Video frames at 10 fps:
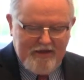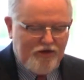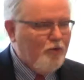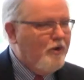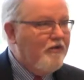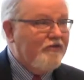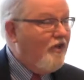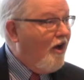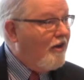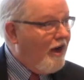that you would have
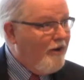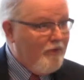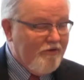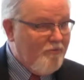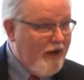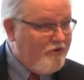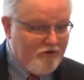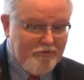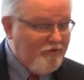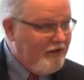thought I would have
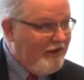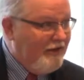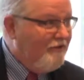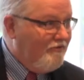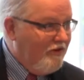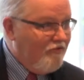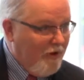majored in